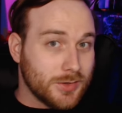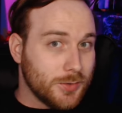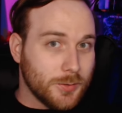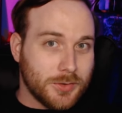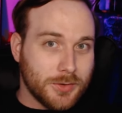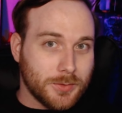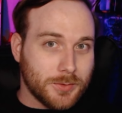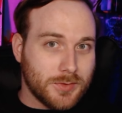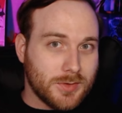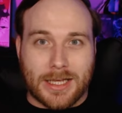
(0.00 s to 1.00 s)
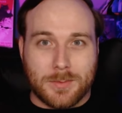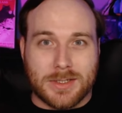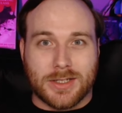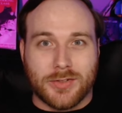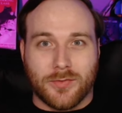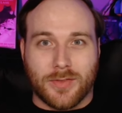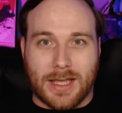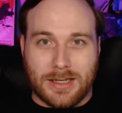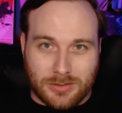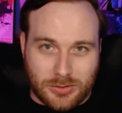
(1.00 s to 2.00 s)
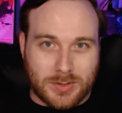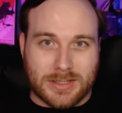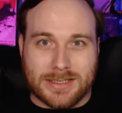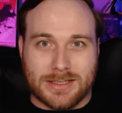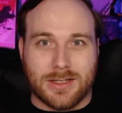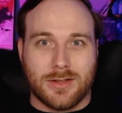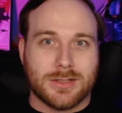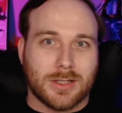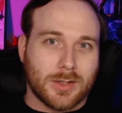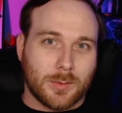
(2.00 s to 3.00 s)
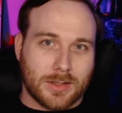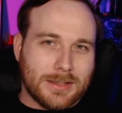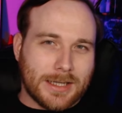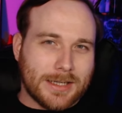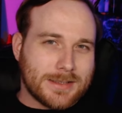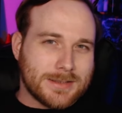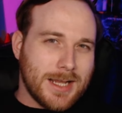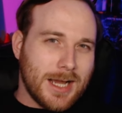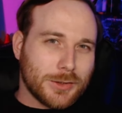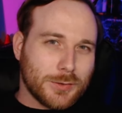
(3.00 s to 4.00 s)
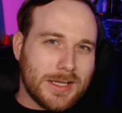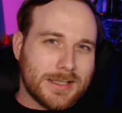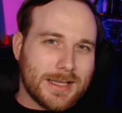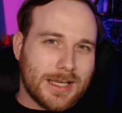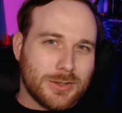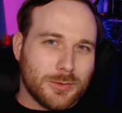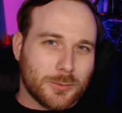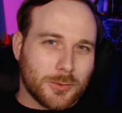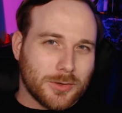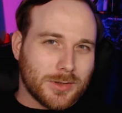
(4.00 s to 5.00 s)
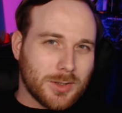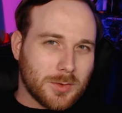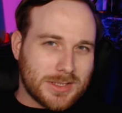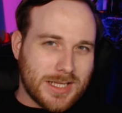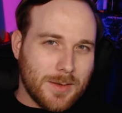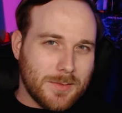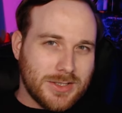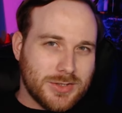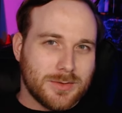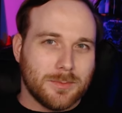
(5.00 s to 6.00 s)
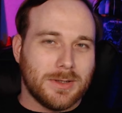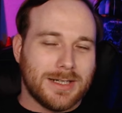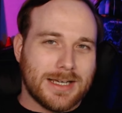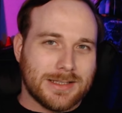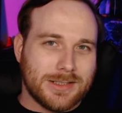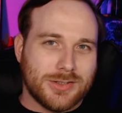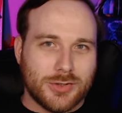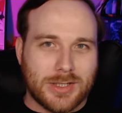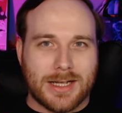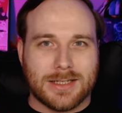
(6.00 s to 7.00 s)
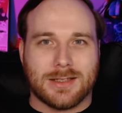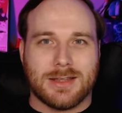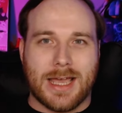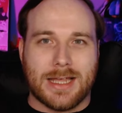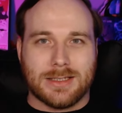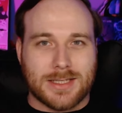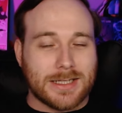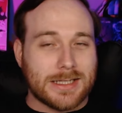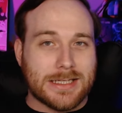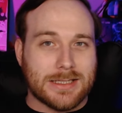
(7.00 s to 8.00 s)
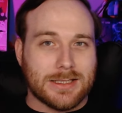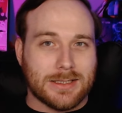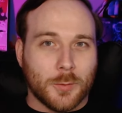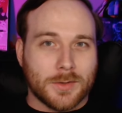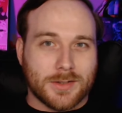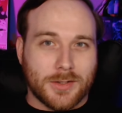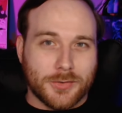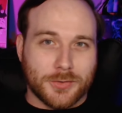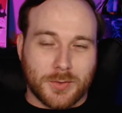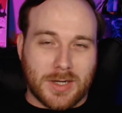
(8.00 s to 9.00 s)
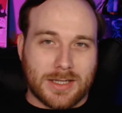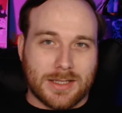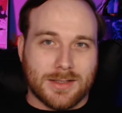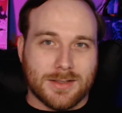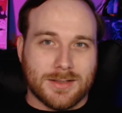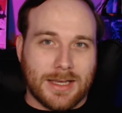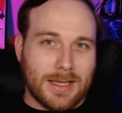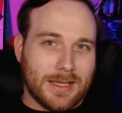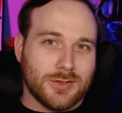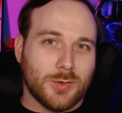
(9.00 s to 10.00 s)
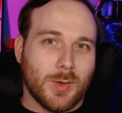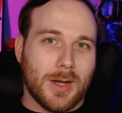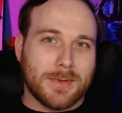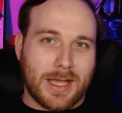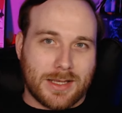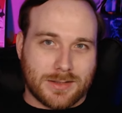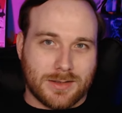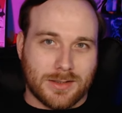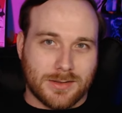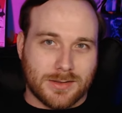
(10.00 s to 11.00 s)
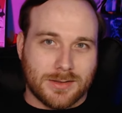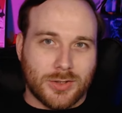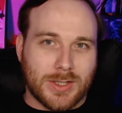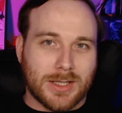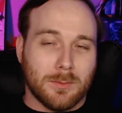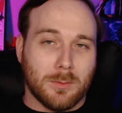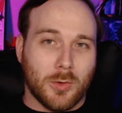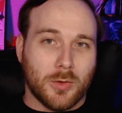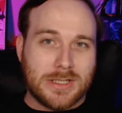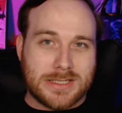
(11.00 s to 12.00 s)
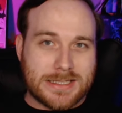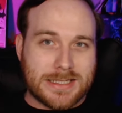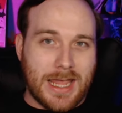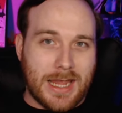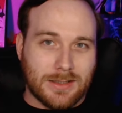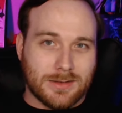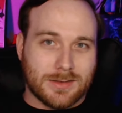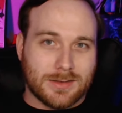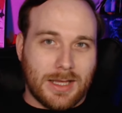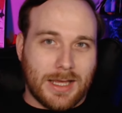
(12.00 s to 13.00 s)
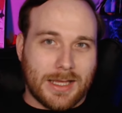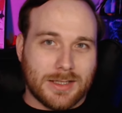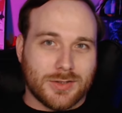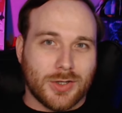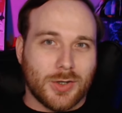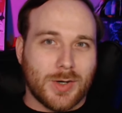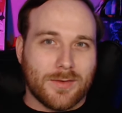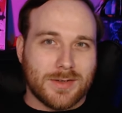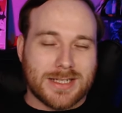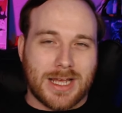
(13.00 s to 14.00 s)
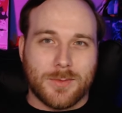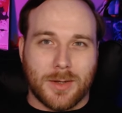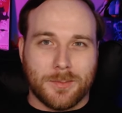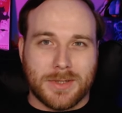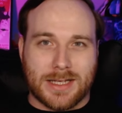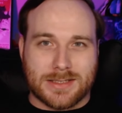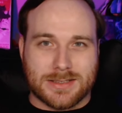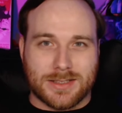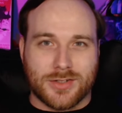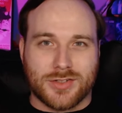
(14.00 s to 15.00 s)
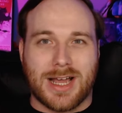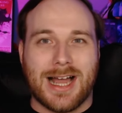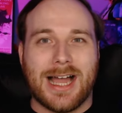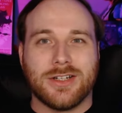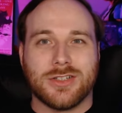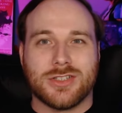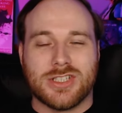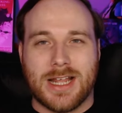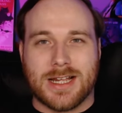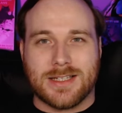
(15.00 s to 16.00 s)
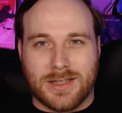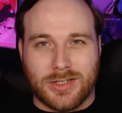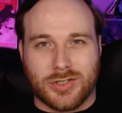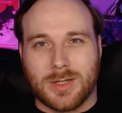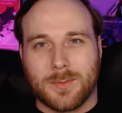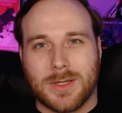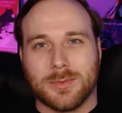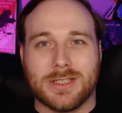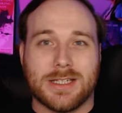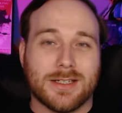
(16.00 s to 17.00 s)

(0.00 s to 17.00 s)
2 2s, and because of that, you can hit another target with it. Again, it's not great that you rolled lower damage, but at least you got that second hit in. What's also great is as you upcast this, you get more d8s, and so every time you upcast it, there's a higher chance that you're going to be able to hit